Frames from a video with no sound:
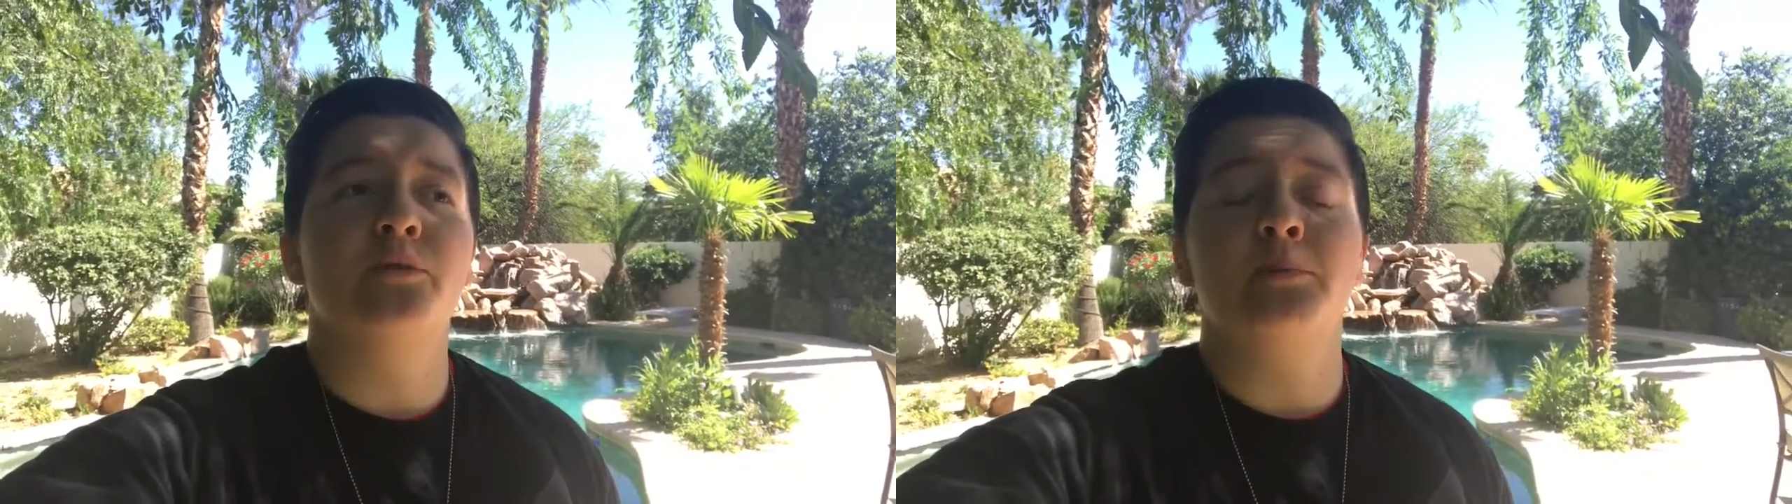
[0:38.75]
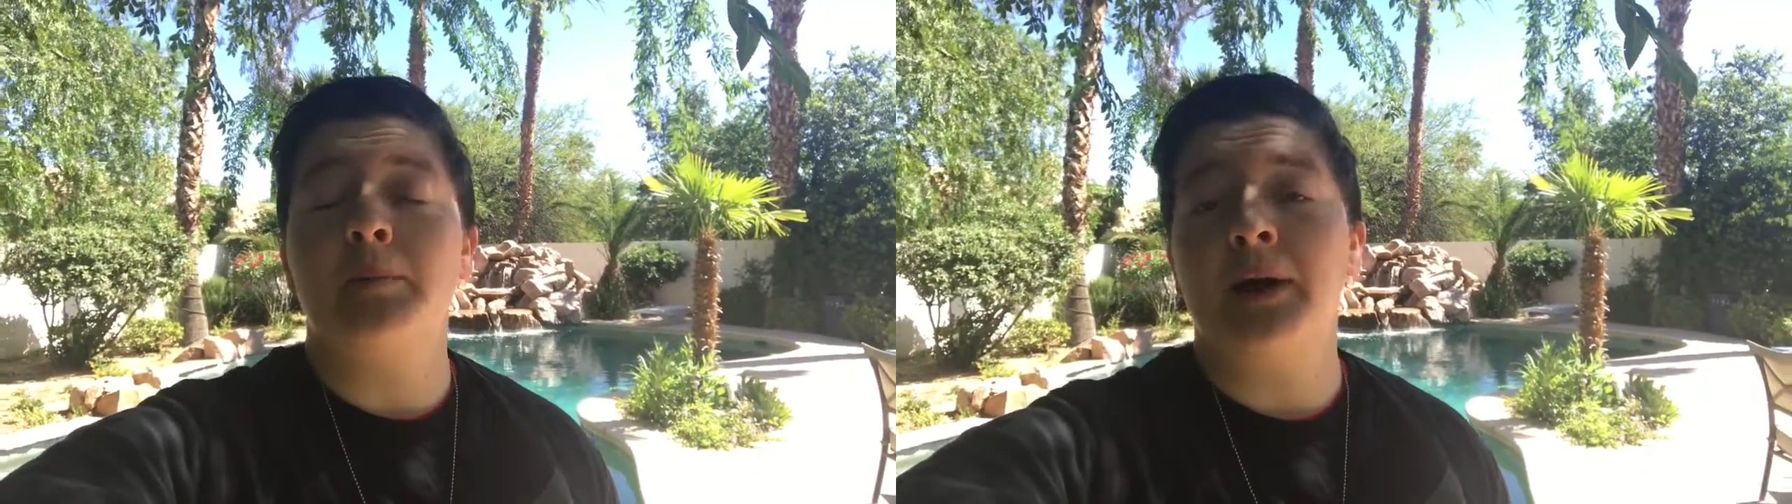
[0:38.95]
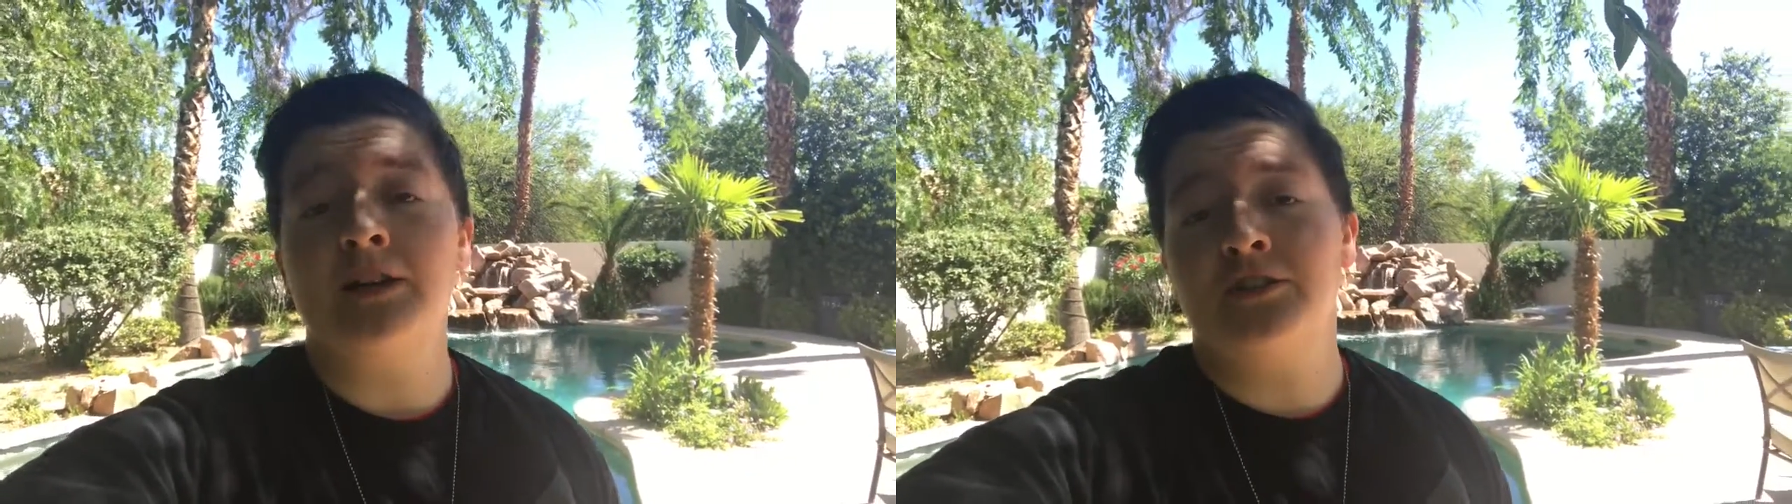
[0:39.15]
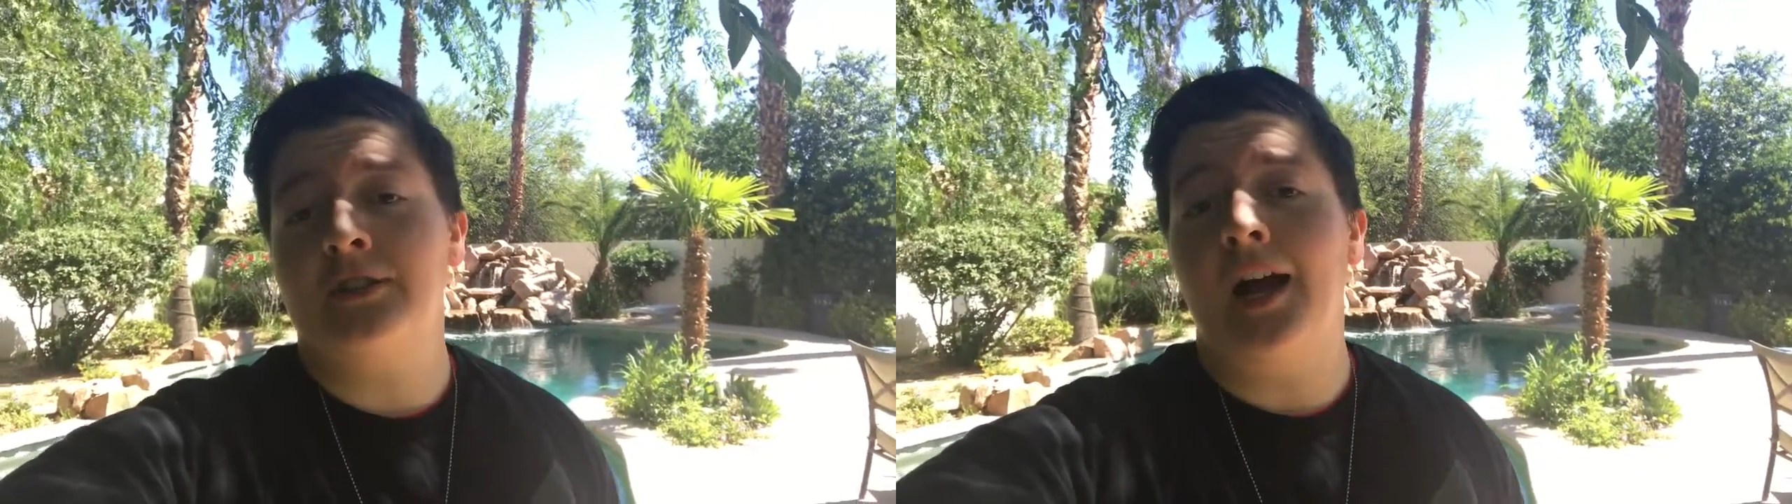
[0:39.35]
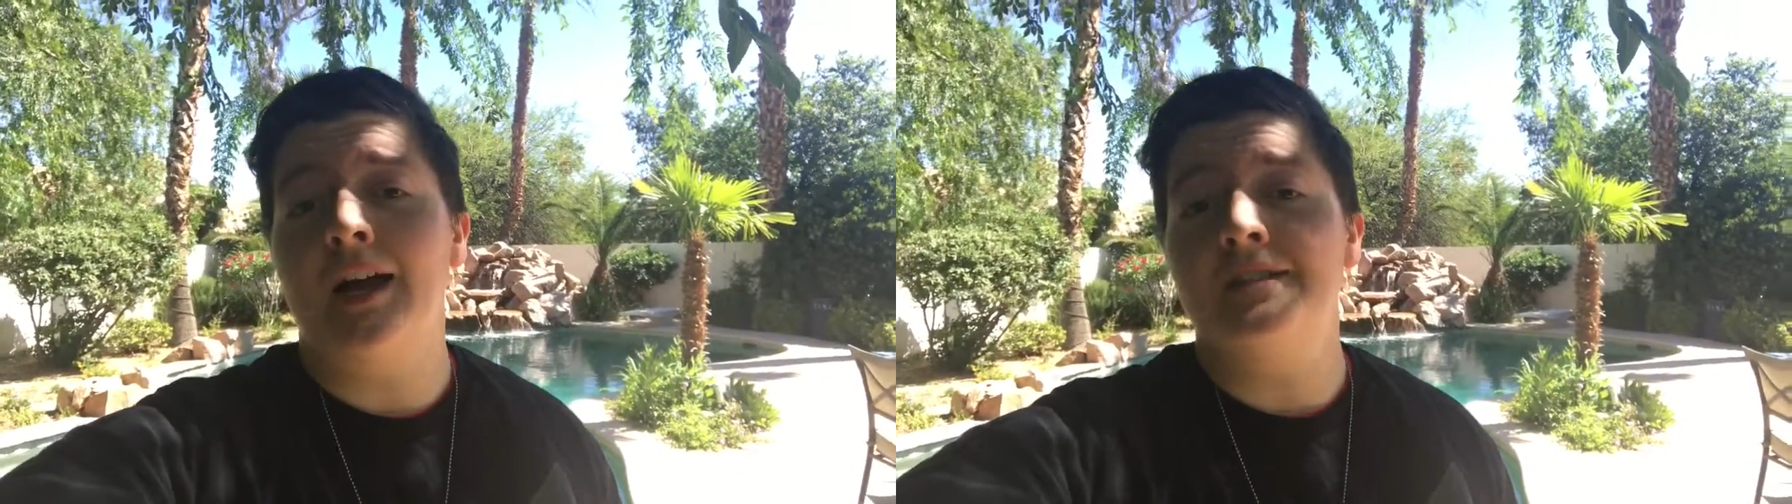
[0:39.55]
where my
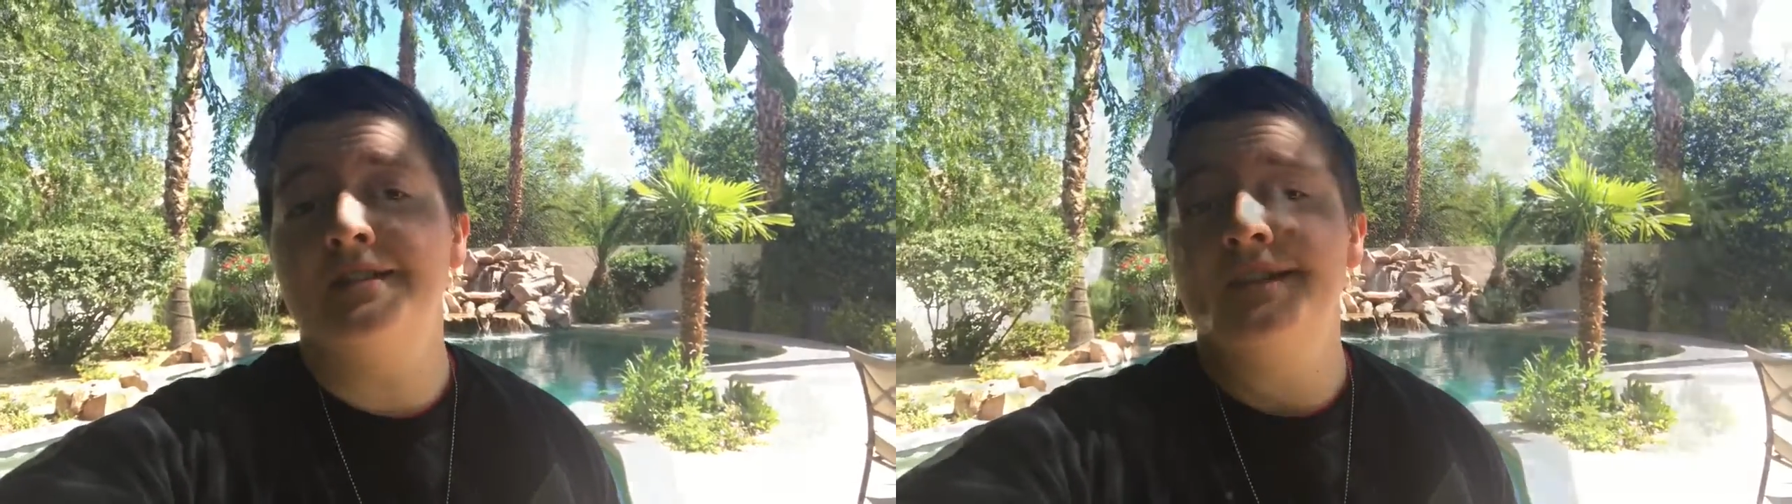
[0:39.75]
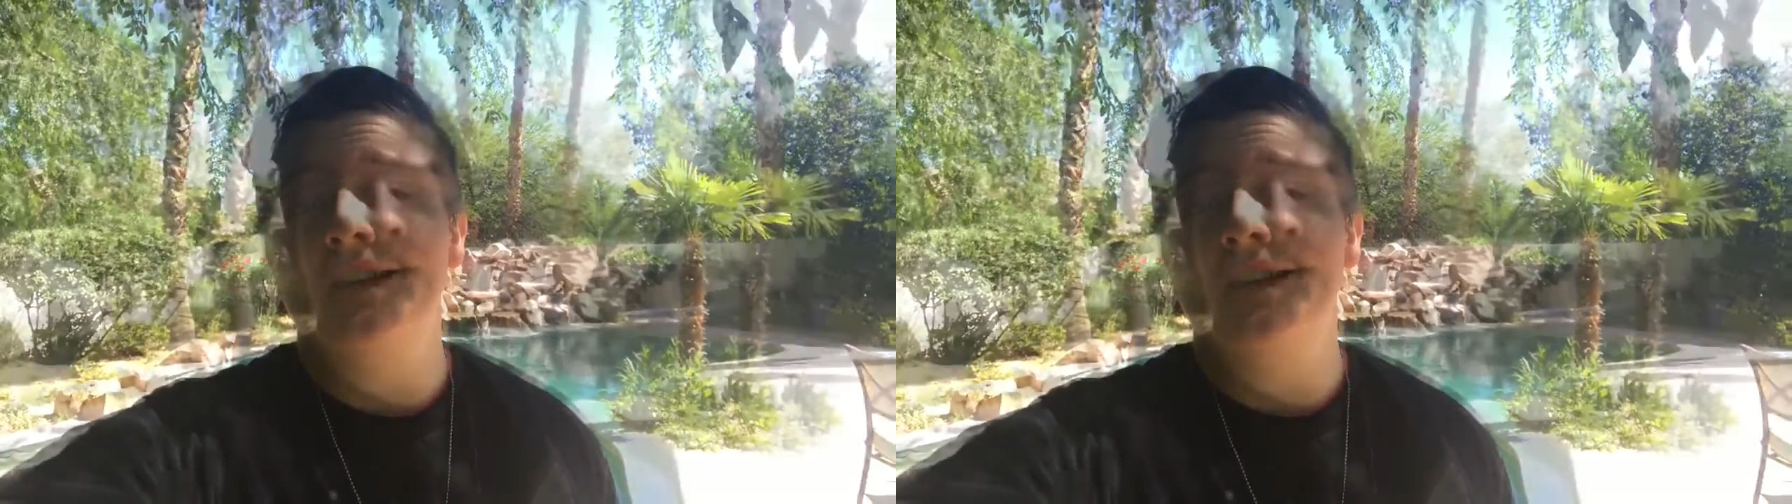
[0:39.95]
passion lies.